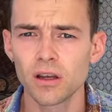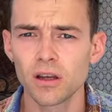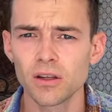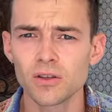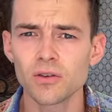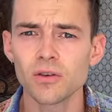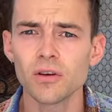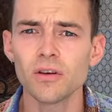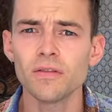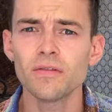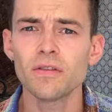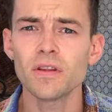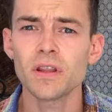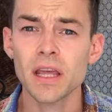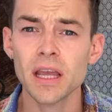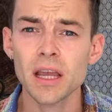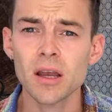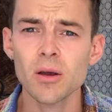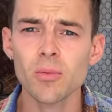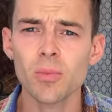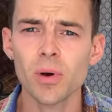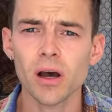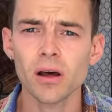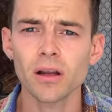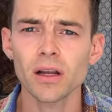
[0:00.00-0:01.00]
So if you think
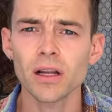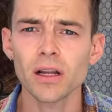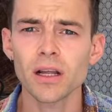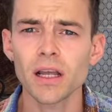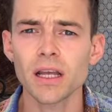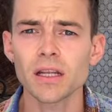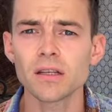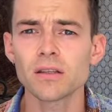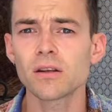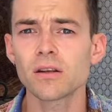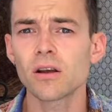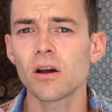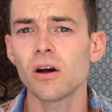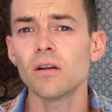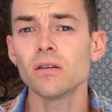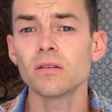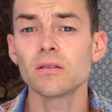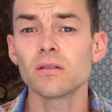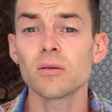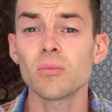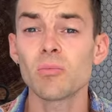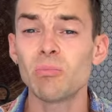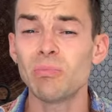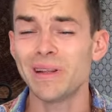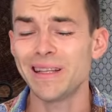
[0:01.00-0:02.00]
about it, it's called
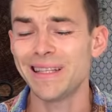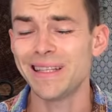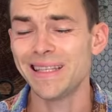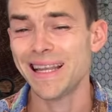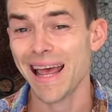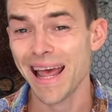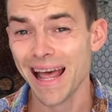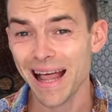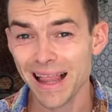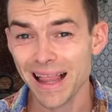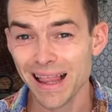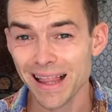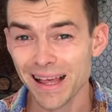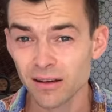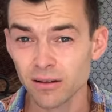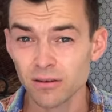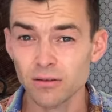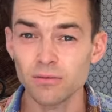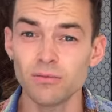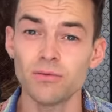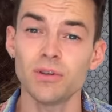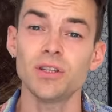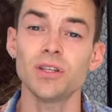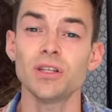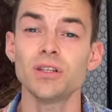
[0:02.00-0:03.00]
patella,
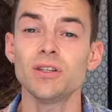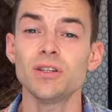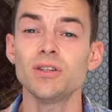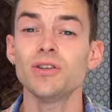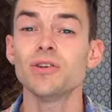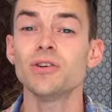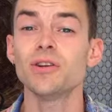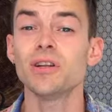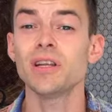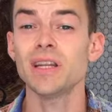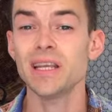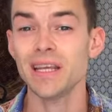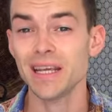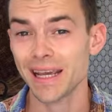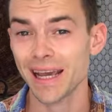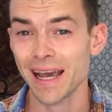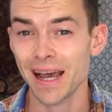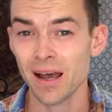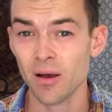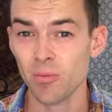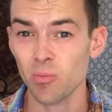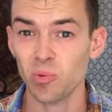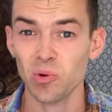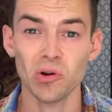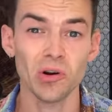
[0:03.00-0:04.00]
which is your
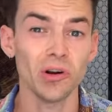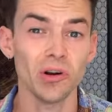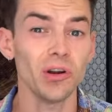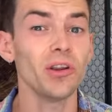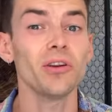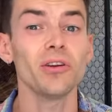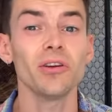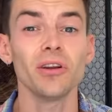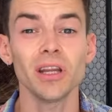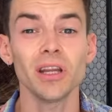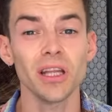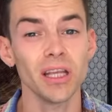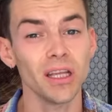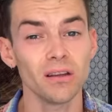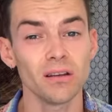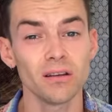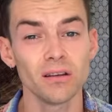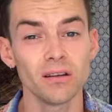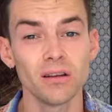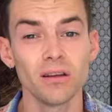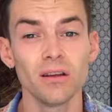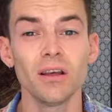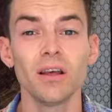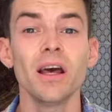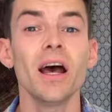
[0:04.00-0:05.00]
kneecap or your knee,
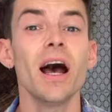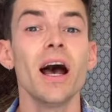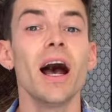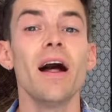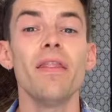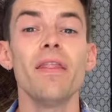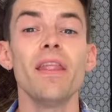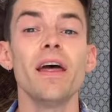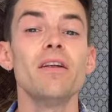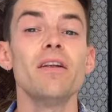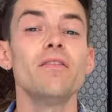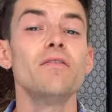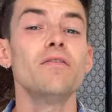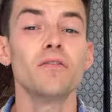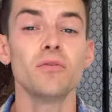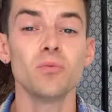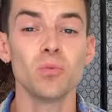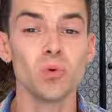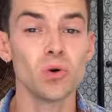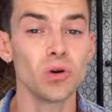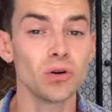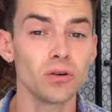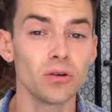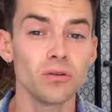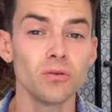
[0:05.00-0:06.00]
and then
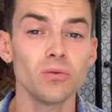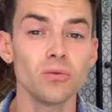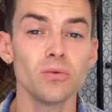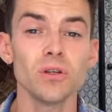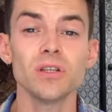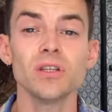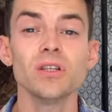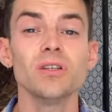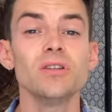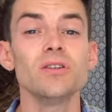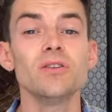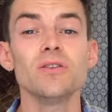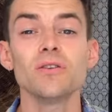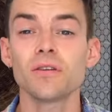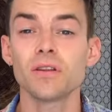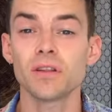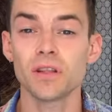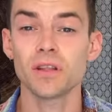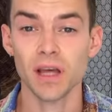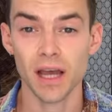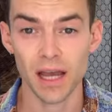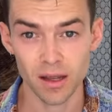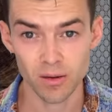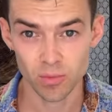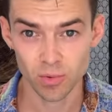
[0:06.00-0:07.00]
femoral, which is your
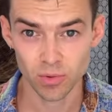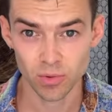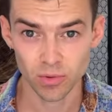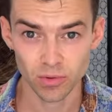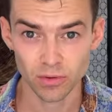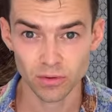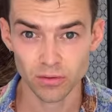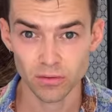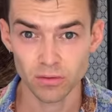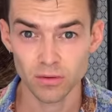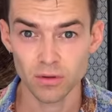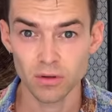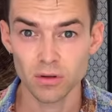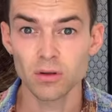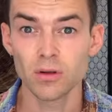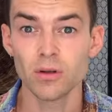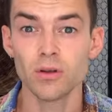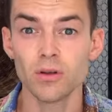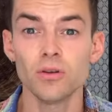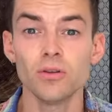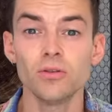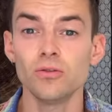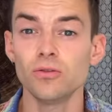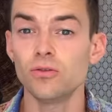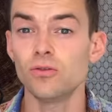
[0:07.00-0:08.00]
thigh bone,
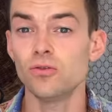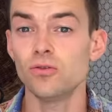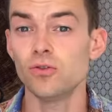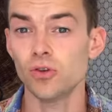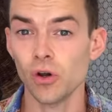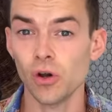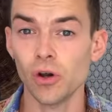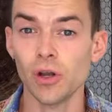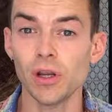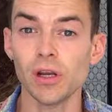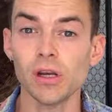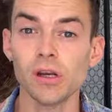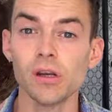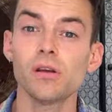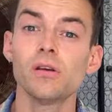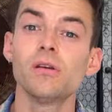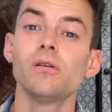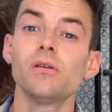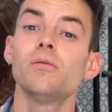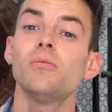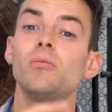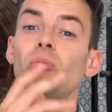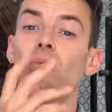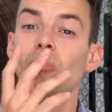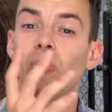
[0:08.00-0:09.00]
joint
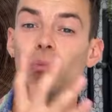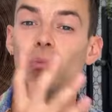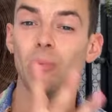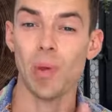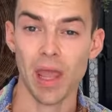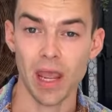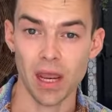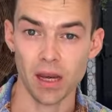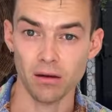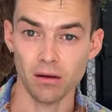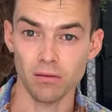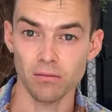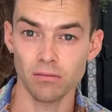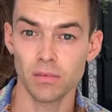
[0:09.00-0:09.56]
pain.